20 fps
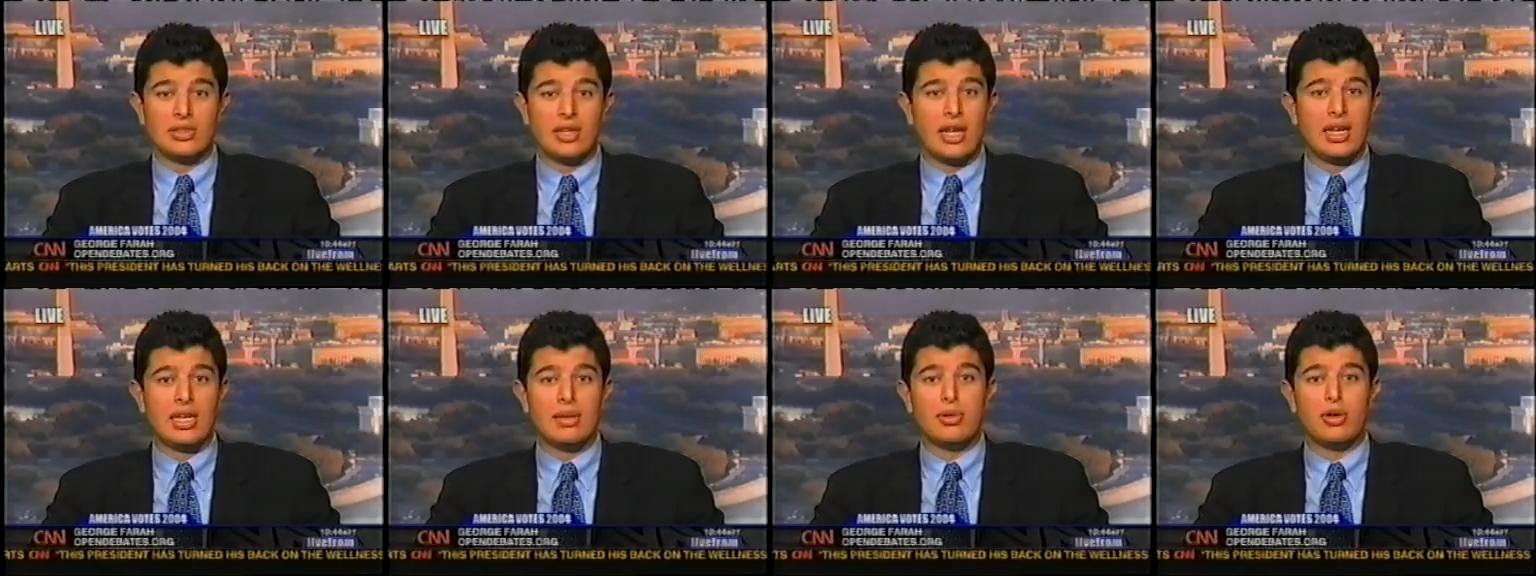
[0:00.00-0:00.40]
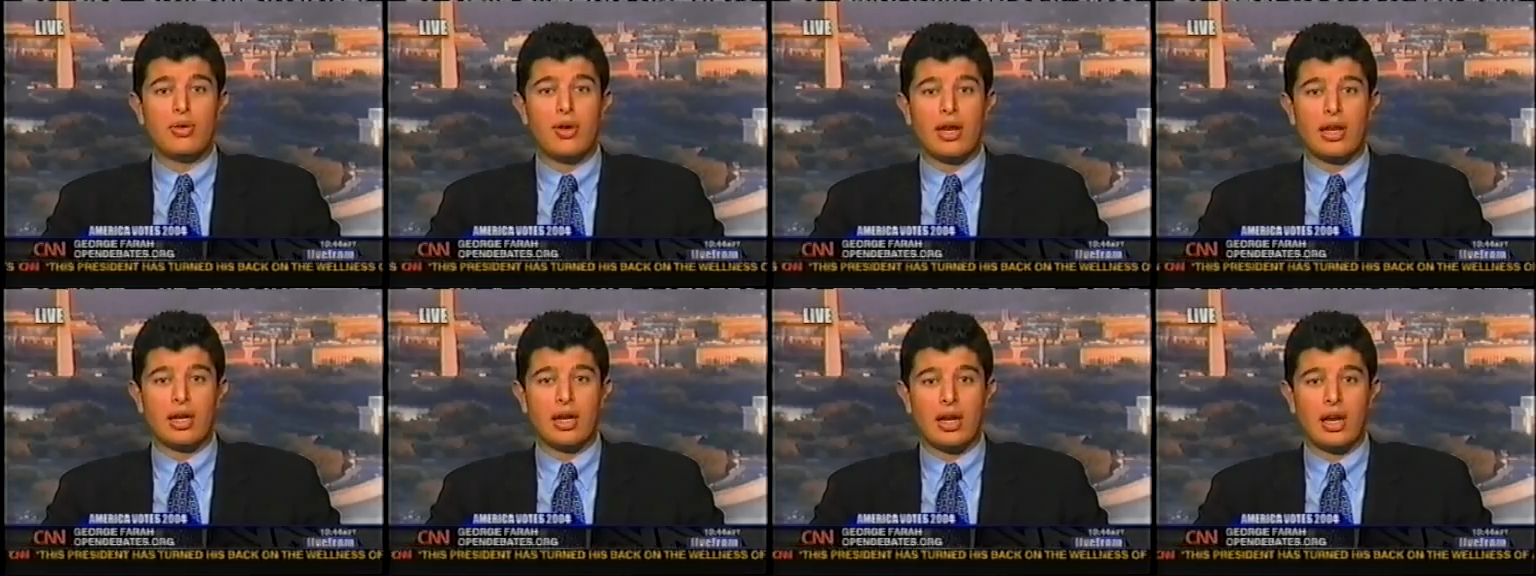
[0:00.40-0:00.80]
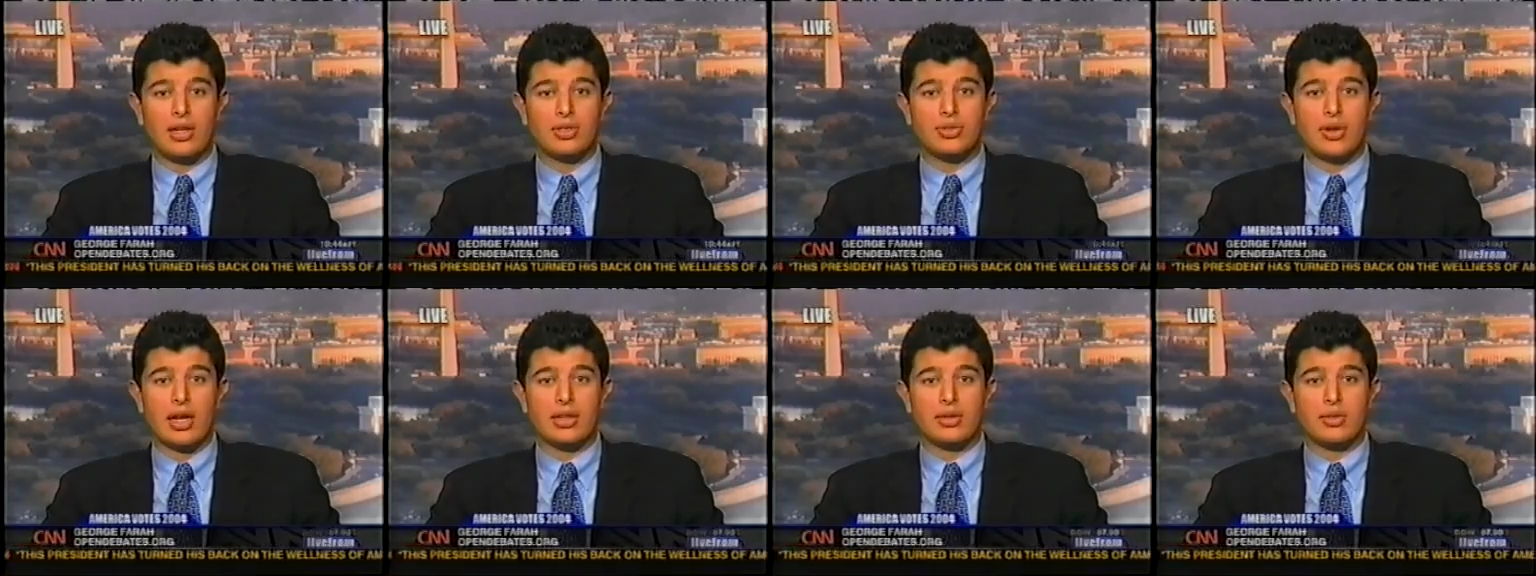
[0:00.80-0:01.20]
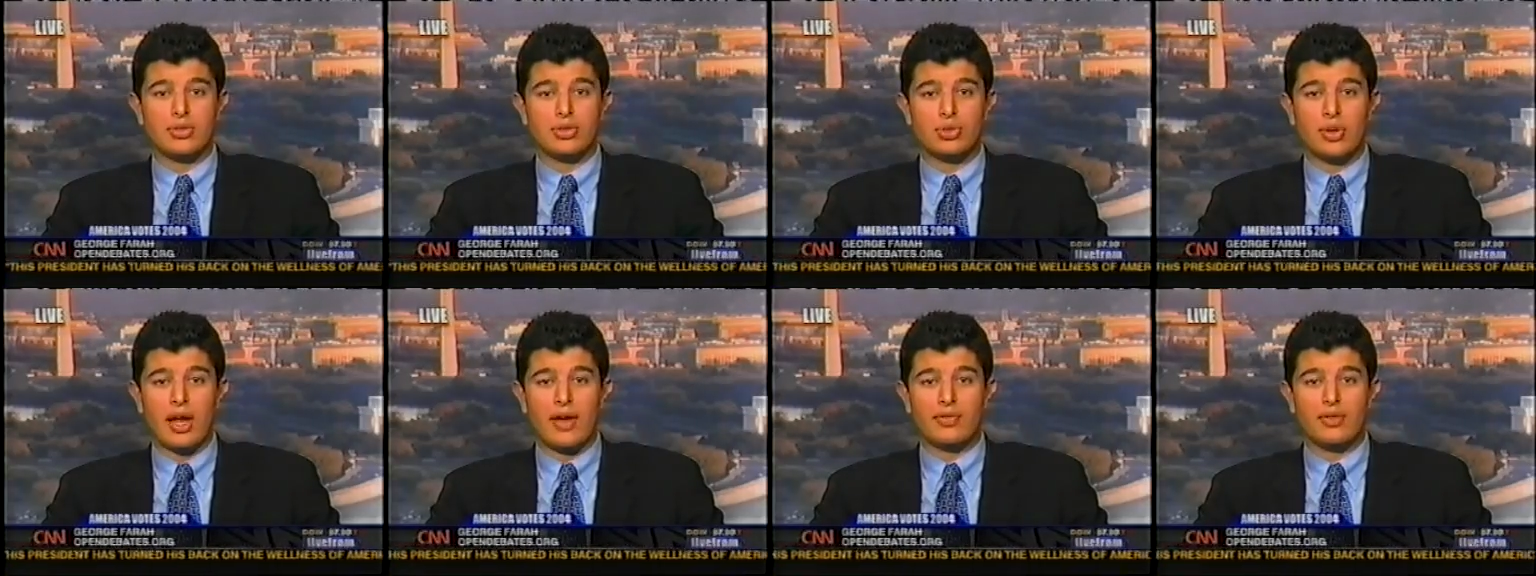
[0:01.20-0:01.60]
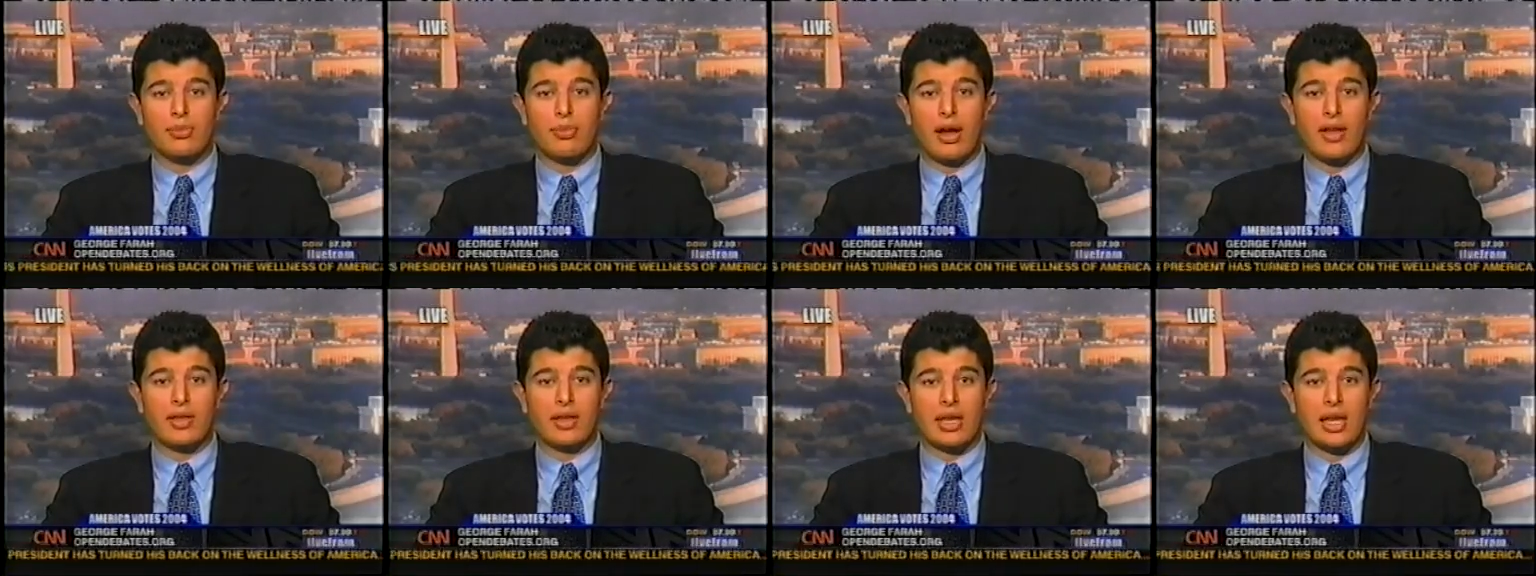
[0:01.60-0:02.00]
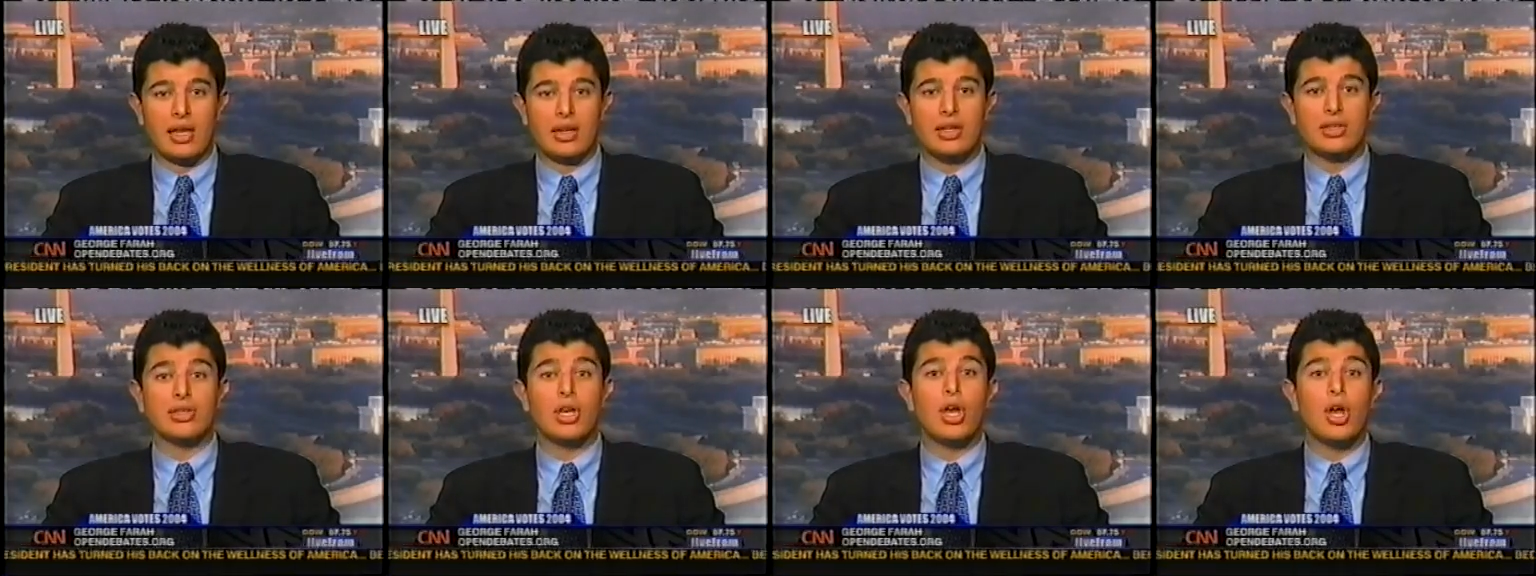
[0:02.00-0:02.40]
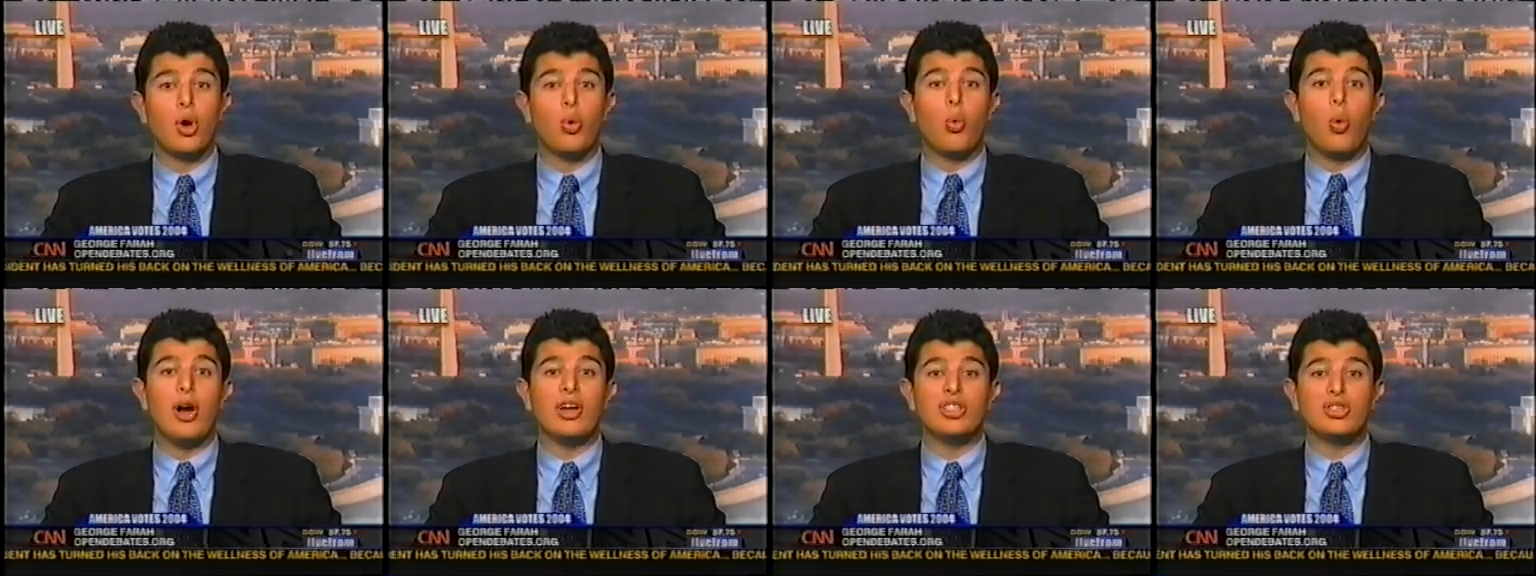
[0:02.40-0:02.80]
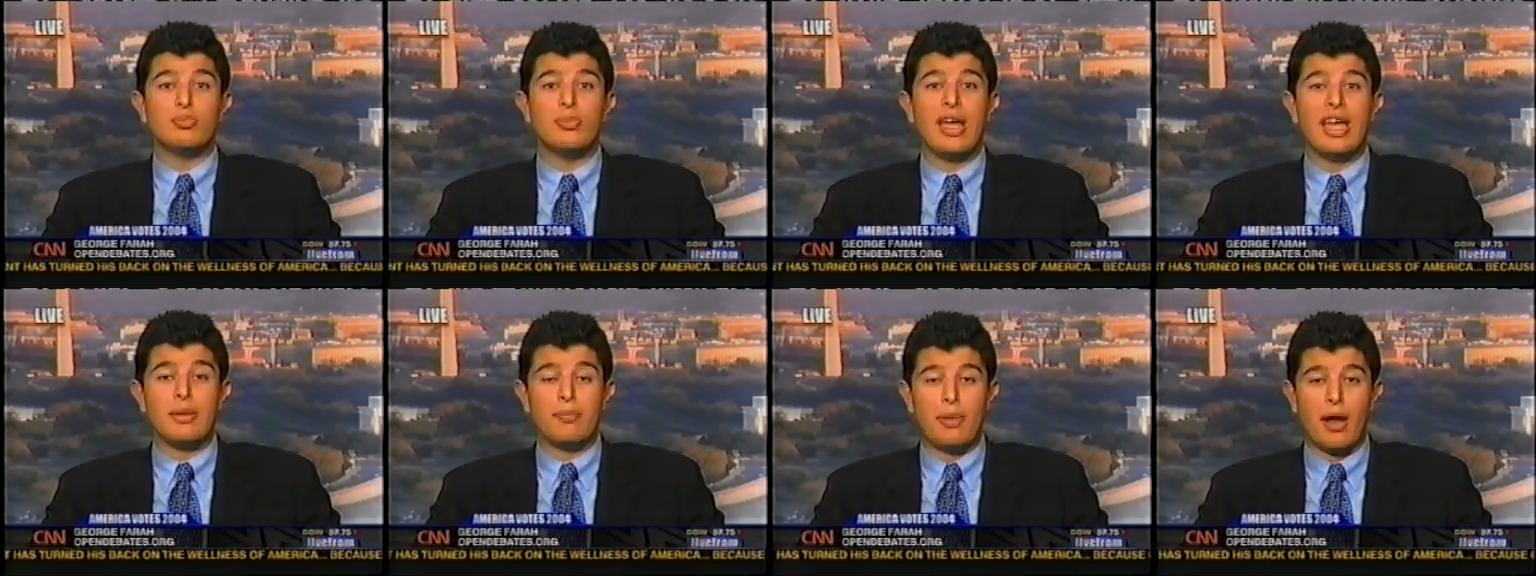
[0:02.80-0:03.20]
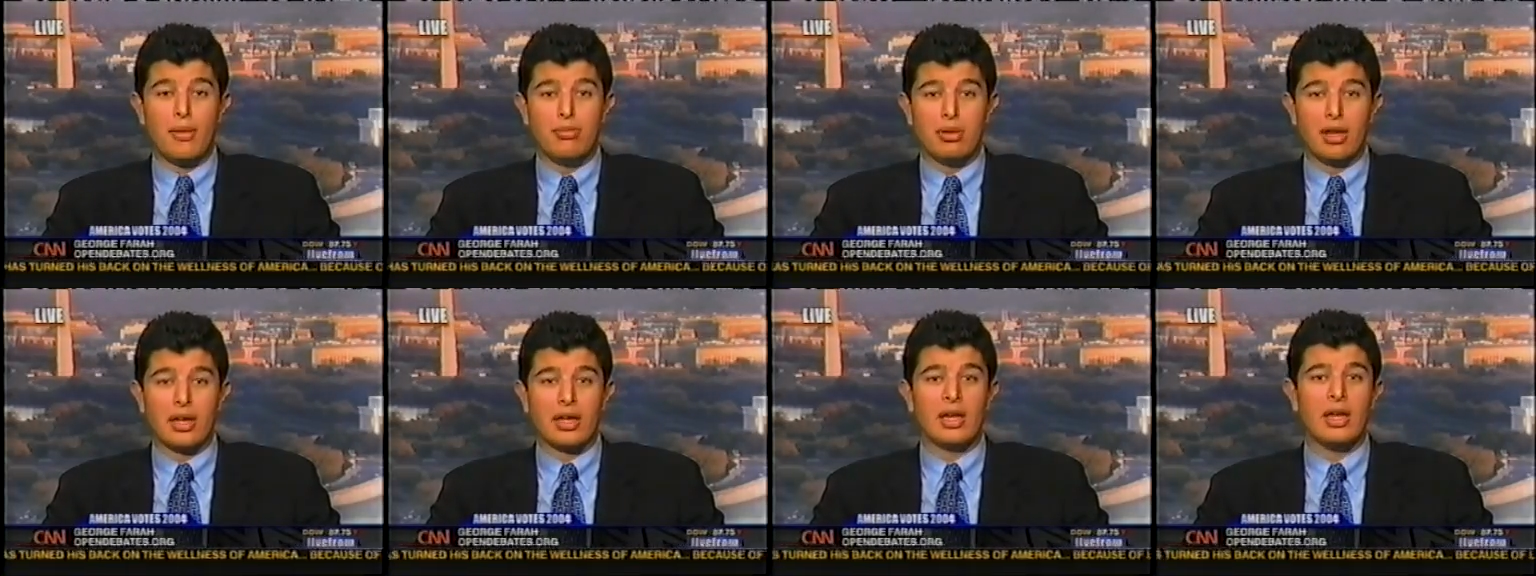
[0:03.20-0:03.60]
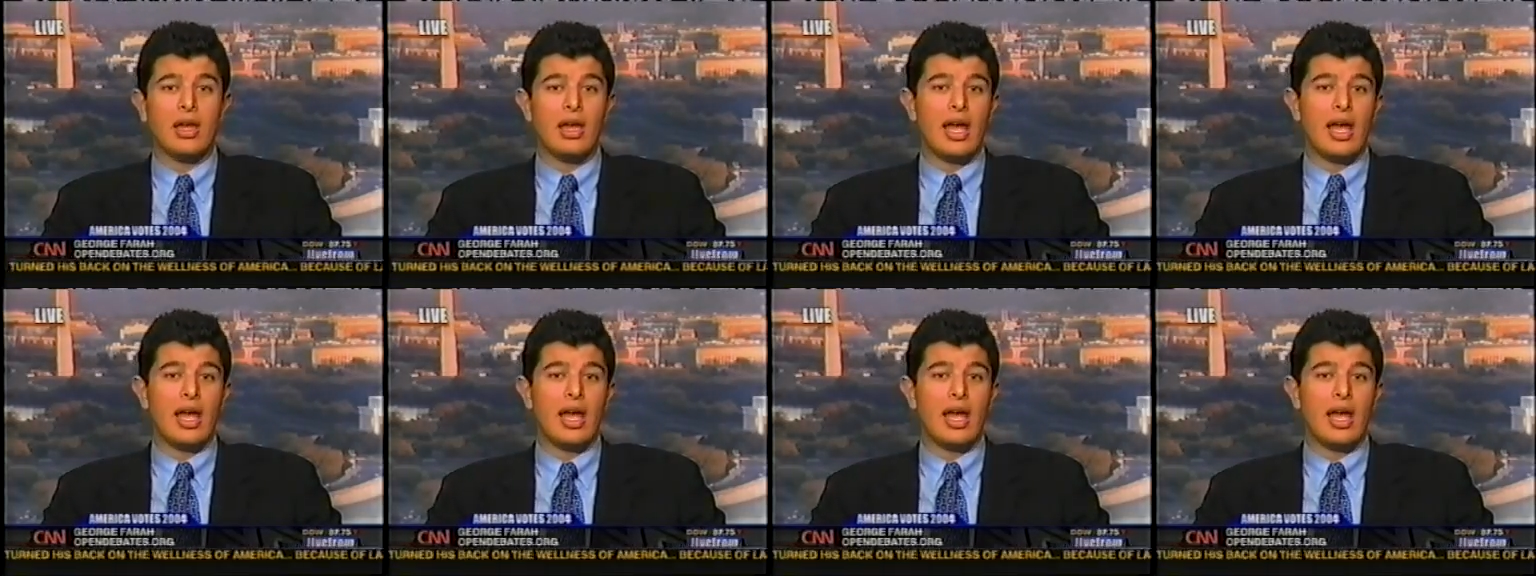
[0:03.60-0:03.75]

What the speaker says: and anti-democratic contract that was drafted by the candidates, was made public.